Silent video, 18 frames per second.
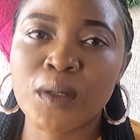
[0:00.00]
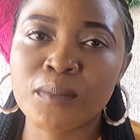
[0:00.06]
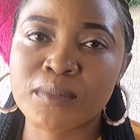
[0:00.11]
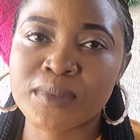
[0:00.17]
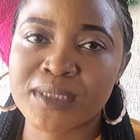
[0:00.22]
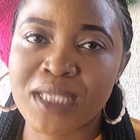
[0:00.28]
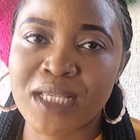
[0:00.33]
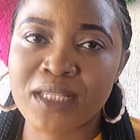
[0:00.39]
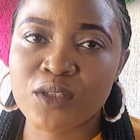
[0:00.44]

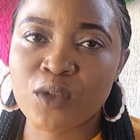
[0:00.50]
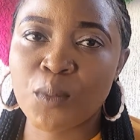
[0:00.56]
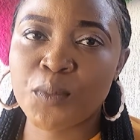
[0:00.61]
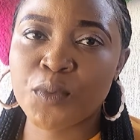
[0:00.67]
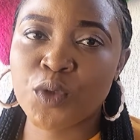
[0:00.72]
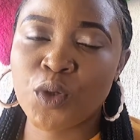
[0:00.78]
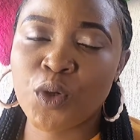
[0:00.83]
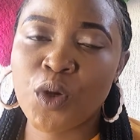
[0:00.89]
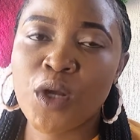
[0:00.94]
start up
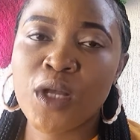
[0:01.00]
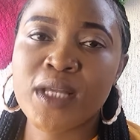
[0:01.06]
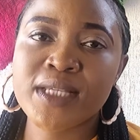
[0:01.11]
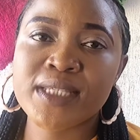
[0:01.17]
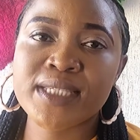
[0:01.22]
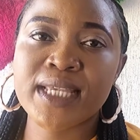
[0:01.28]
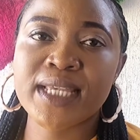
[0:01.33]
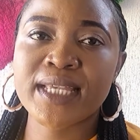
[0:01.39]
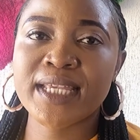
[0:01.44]
your
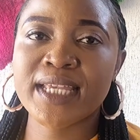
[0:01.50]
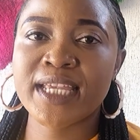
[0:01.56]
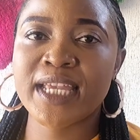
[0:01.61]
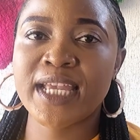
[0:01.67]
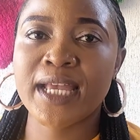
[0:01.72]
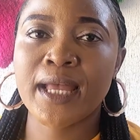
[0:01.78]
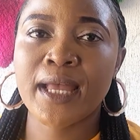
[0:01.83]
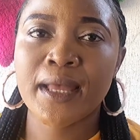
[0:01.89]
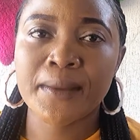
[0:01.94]
skincare
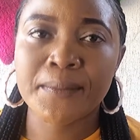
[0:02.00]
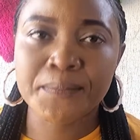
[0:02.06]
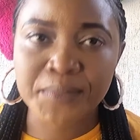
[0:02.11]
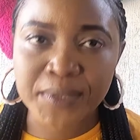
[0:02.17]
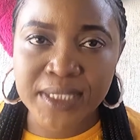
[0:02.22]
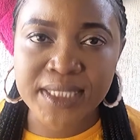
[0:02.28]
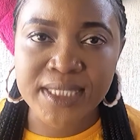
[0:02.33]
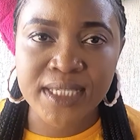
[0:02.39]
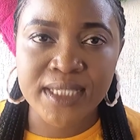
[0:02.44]

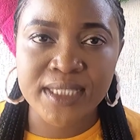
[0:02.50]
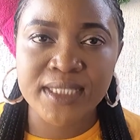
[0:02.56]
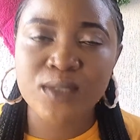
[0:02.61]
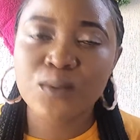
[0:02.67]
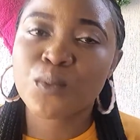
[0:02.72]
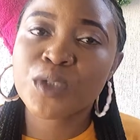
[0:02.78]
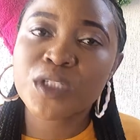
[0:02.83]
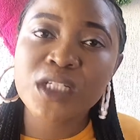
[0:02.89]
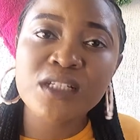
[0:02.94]
business,
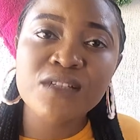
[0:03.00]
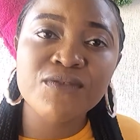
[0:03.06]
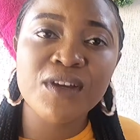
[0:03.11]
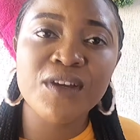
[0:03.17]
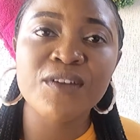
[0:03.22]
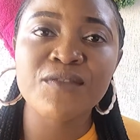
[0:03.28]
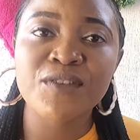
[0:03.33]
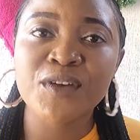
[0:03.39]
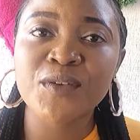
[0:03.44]
which is very,
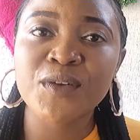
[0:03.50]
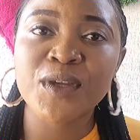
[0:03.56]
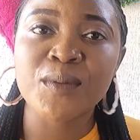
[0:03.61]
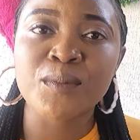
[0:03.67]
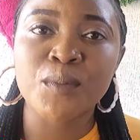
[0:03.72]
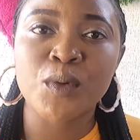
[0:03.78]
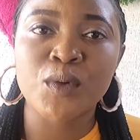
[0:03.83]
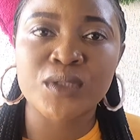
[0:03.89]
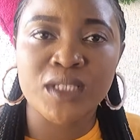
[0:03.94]
very
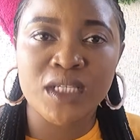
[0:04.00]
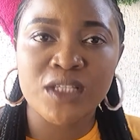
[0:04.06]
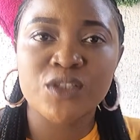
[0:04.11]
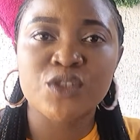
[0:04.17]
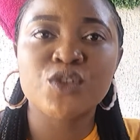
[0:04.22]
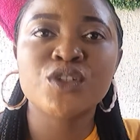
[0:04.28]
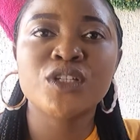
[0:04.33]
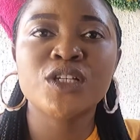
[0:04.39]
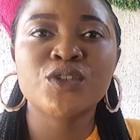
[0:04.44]
important.
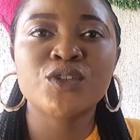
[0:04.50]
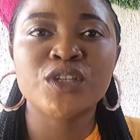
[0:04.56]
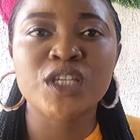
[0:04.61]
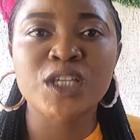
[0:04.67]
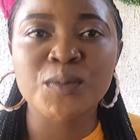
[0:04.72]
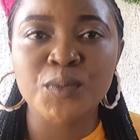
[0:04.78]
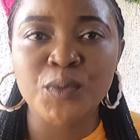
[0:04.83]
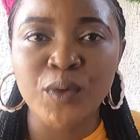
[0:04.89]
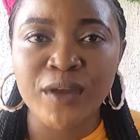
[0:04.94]
You need to
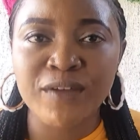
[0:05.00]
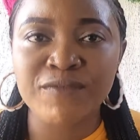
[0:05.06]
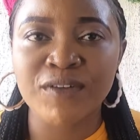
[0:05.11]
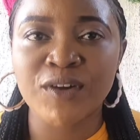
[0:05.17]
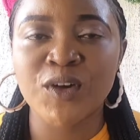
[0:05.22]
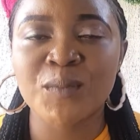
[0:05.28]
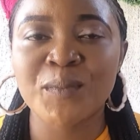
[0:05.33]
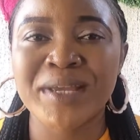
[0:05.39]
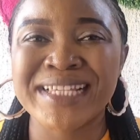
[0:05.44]
keep your
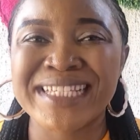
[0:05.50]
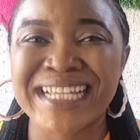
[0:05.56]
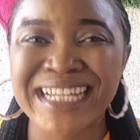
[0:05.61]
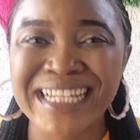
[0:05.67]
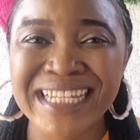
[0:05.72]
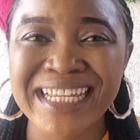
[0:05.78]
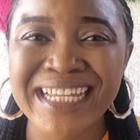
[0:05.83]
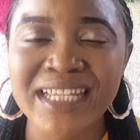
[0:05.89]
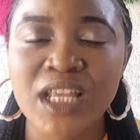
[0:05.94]
environment
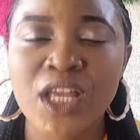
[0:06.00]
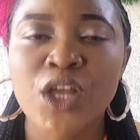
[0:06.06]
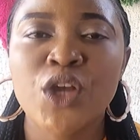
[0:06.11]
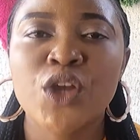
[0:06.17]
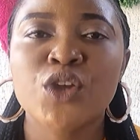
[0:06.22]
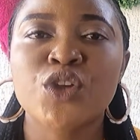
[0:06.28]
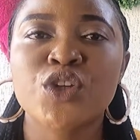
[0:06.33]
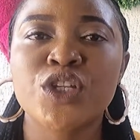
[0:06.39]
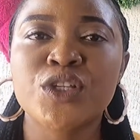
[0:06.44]
clean.
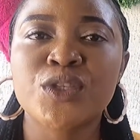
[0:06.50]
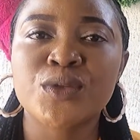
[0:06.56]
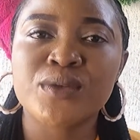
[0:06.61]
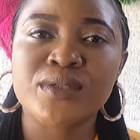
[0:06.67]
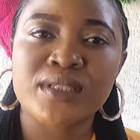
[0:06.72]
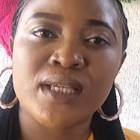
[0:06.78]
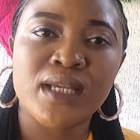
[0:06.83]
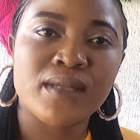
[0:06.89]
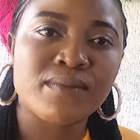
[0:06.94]
You need to
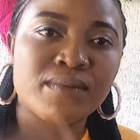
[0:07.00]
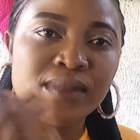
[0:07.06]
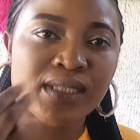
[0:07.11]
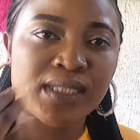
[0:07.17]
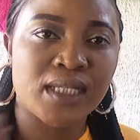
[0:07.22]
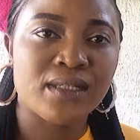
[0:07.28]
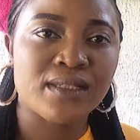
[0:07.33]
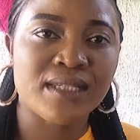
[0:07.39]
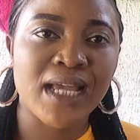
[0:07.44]

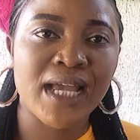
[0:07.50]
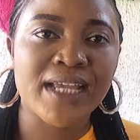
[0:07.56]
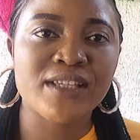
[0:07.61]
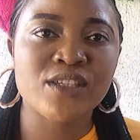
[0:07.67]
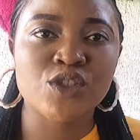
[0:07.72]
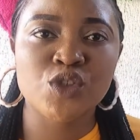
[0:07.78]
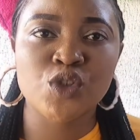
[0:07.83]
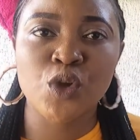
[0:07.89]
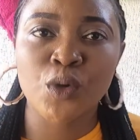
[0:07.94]

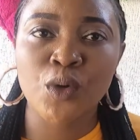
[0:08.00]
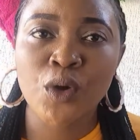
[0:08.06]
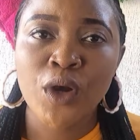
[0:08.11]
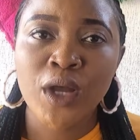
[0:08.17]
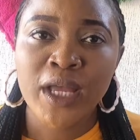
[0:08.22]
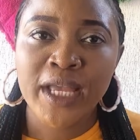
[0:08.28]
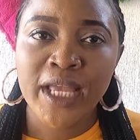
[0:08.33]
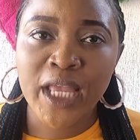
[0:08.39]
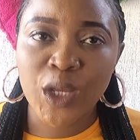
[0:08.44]
sanitize your
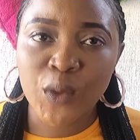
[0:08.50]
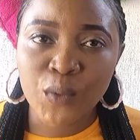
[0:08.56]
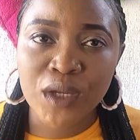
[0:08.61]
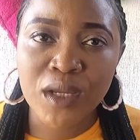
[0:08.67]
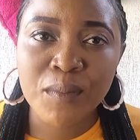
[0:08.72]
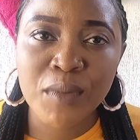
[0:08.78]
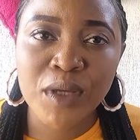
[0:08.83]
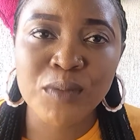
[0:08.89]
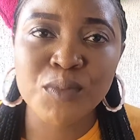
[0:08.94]

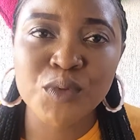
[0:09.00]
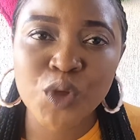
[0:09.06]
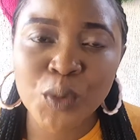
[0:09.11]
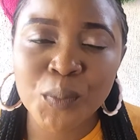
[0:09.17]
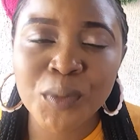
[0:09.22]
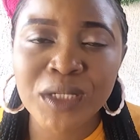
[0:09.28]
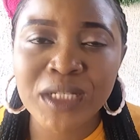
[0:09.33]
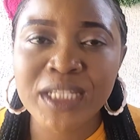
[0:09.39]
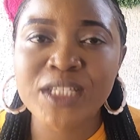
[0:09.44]
equipment
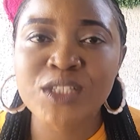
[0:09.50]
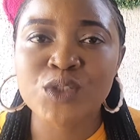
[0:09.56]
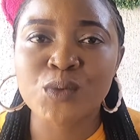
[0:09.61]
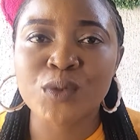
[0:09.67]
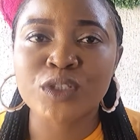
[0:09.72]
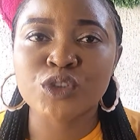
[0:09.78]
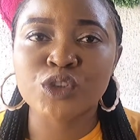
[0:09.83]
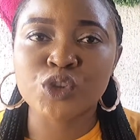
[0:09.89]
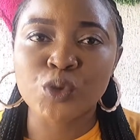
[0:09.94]
properly to
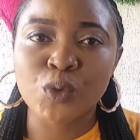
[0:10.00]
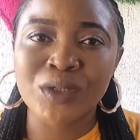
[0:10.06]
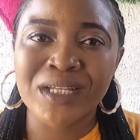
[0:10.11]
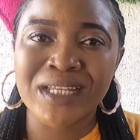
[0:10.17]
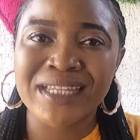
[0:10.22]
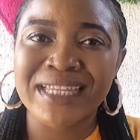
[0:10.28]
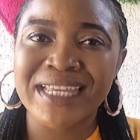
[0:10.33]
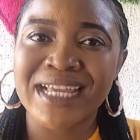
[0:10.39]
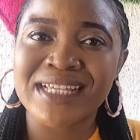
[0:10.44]
ensure that
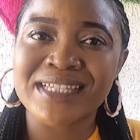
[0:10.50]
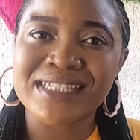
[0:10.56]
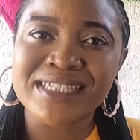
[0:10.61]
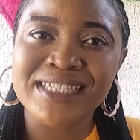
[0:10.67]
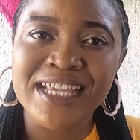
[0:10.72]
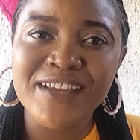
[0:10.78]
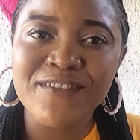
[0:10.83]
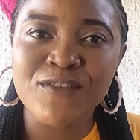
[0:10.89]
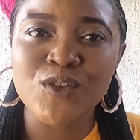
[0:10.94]
they are
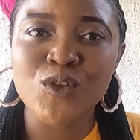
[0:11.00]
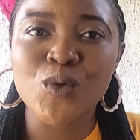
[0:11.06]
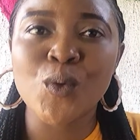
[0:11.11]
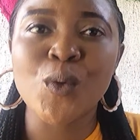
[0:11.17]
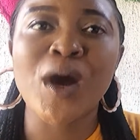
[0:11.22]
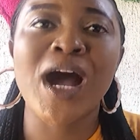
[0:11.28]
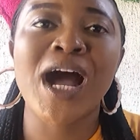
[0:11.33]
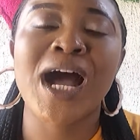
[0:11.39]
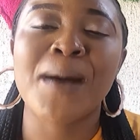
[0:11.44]
safe, no
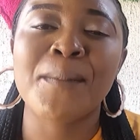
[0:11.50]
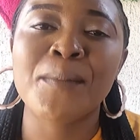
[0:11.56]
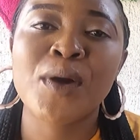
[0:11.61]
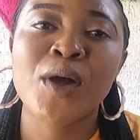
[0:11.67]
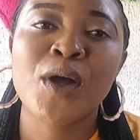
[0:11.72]
harm.